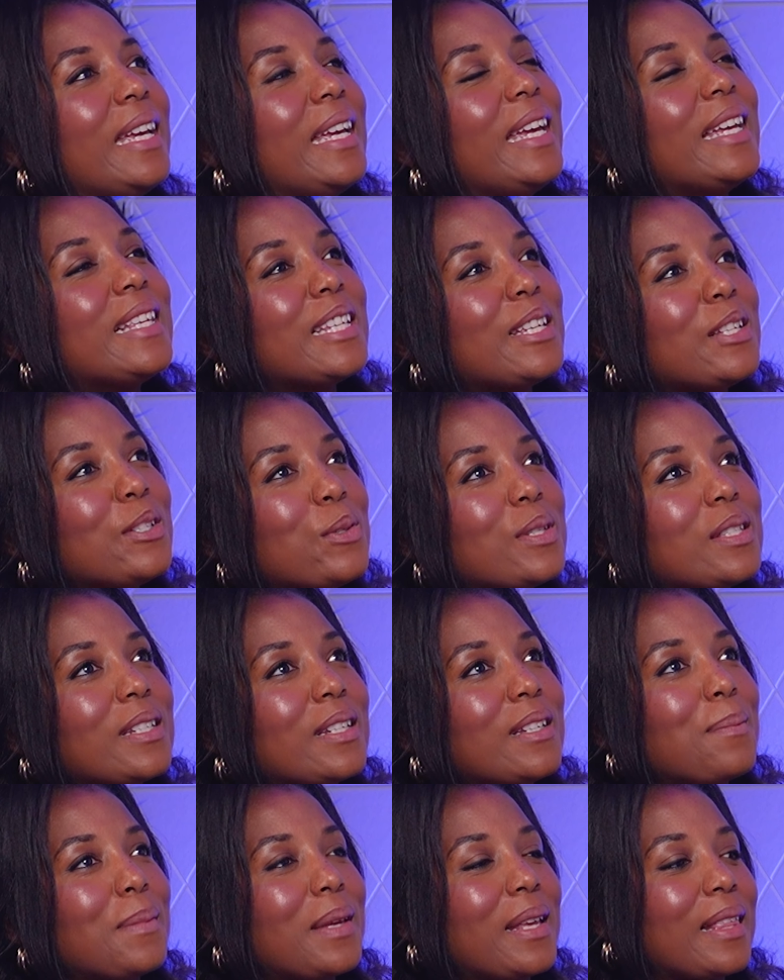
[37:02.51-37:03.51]
it's
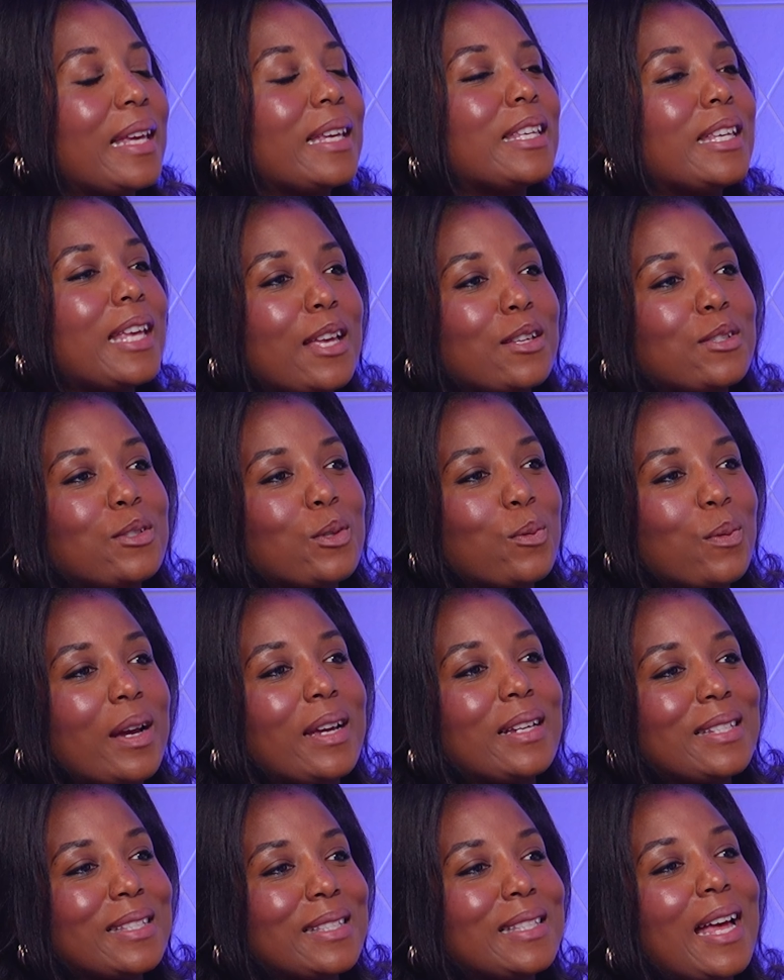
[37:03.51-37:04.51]
interesting to me like yes, you're
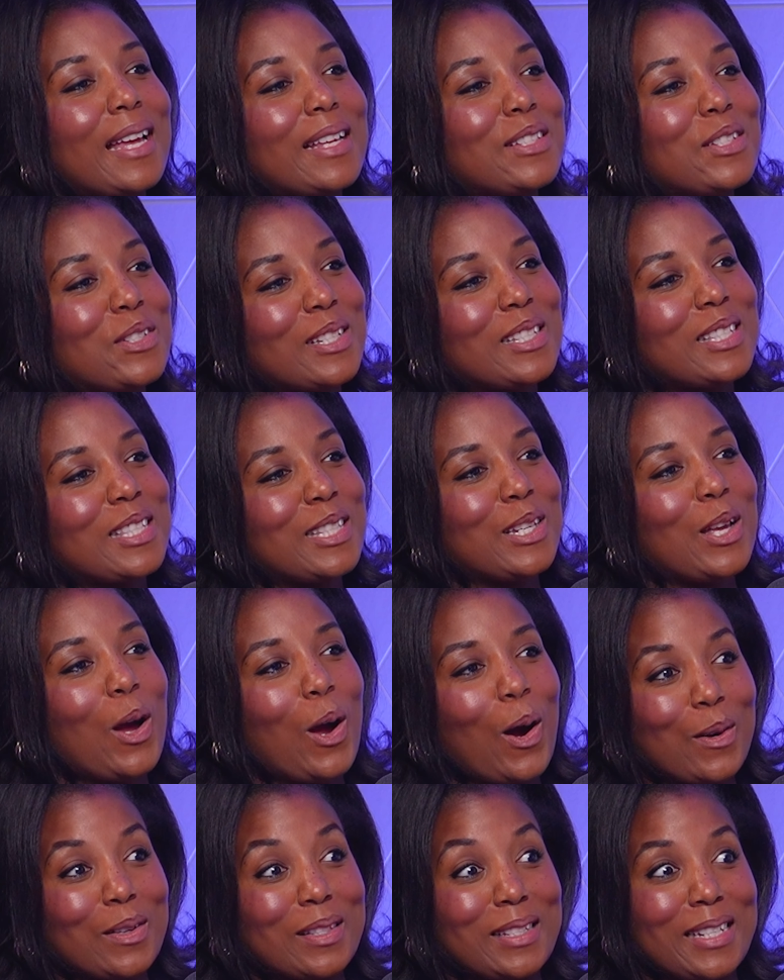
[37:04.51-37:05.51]
right, it's not just the
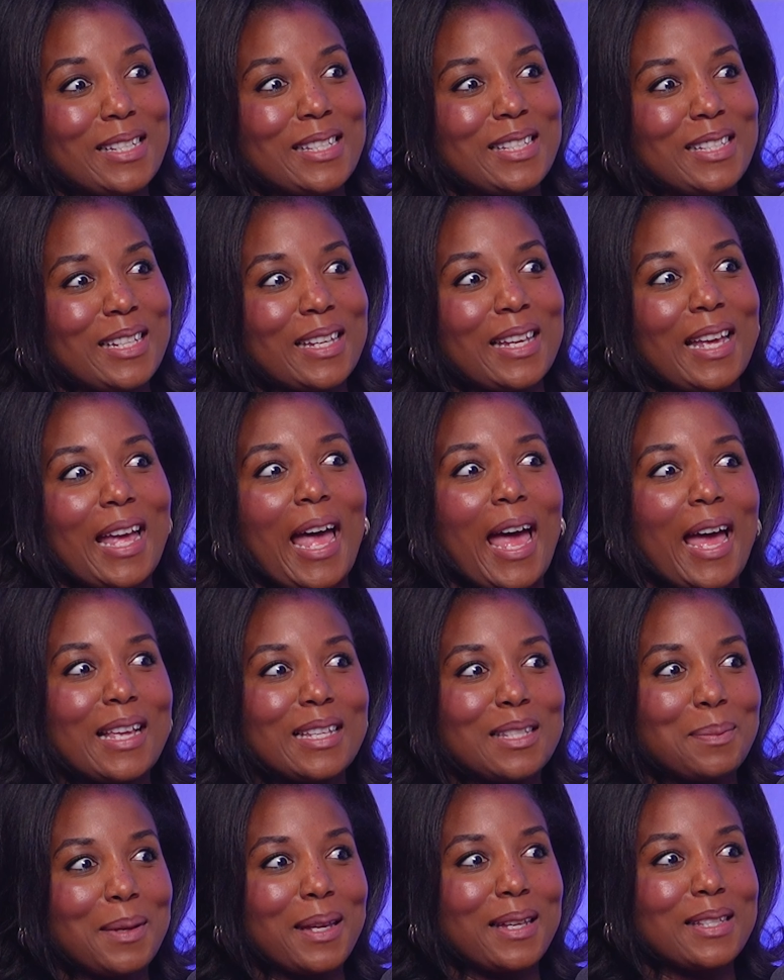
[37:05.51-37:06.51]
artistic
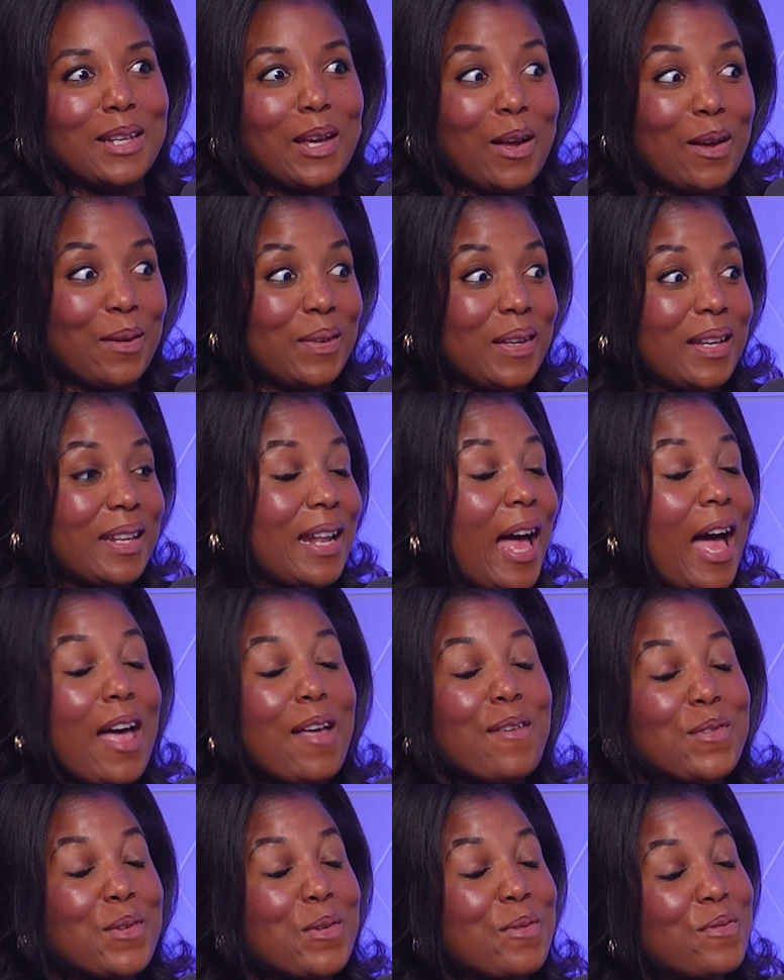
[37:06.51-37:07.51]
aspect of it.
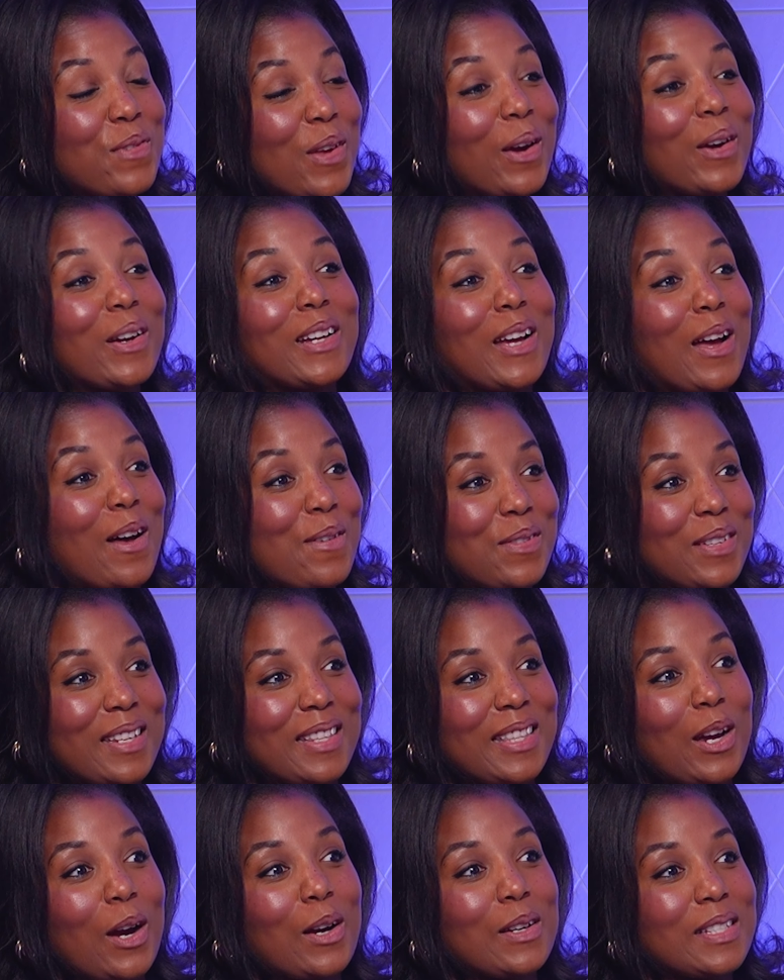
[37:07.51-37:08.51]
I feel very confident
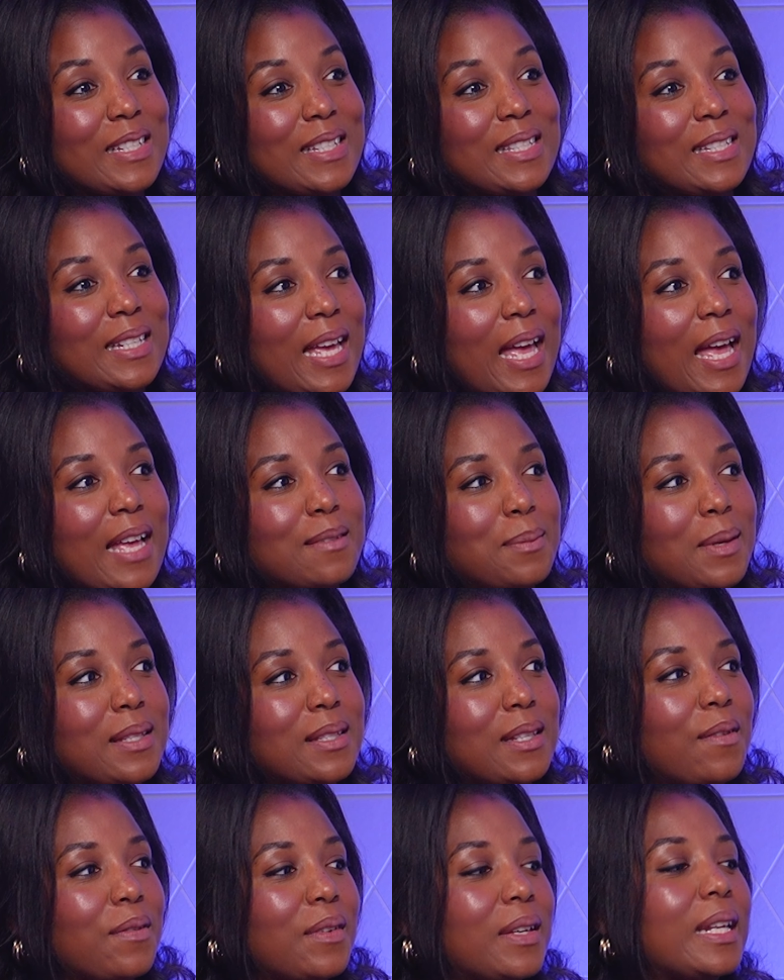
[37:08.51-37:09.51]
in the artistic
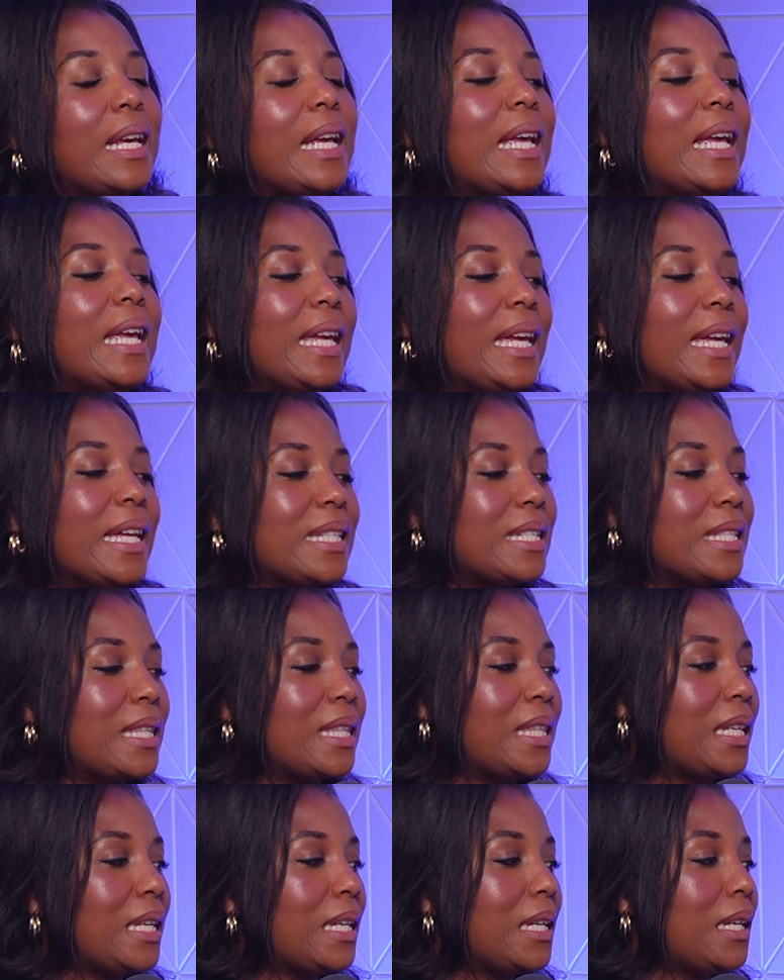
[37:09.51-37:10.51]
aspect of it it's
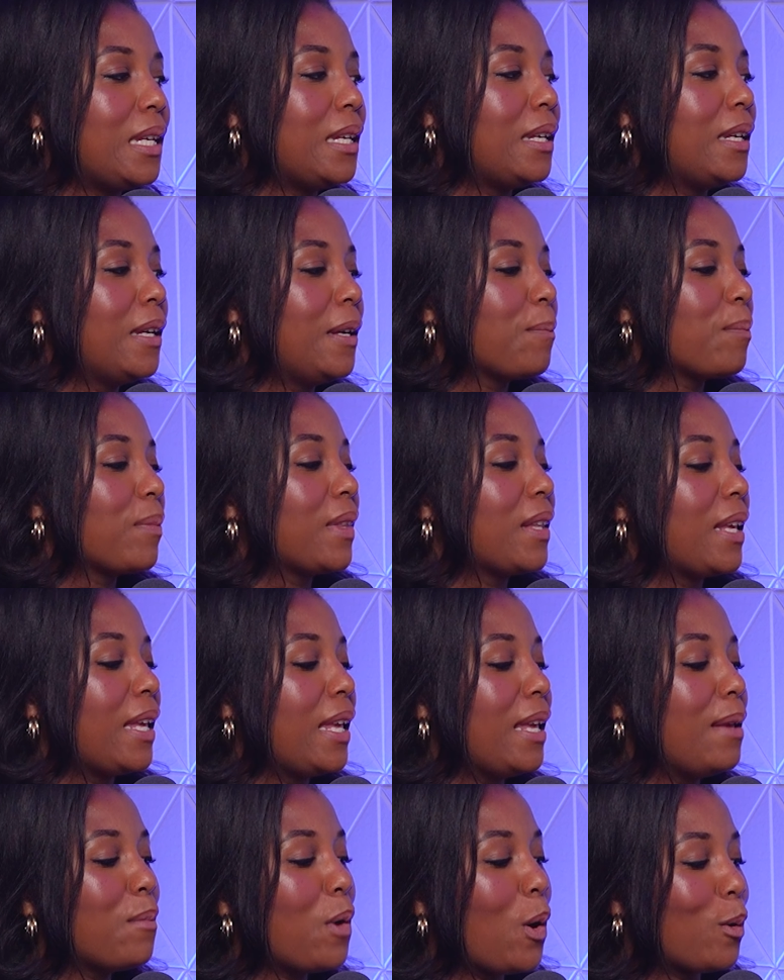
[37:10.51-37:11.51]
the
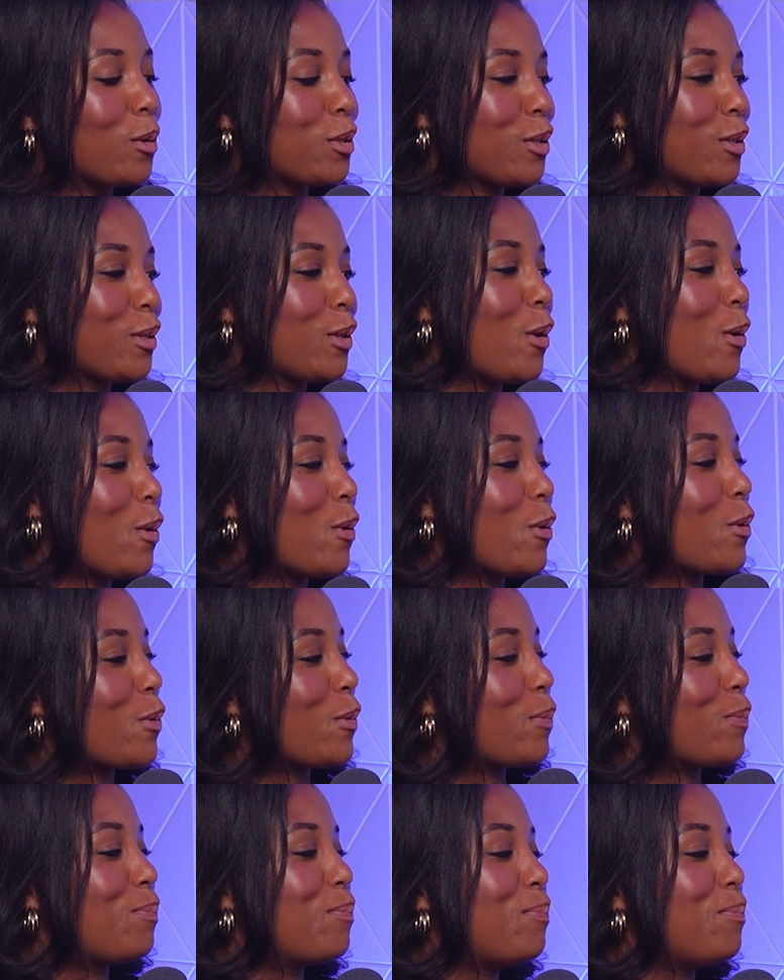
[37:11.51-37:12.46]
emotional,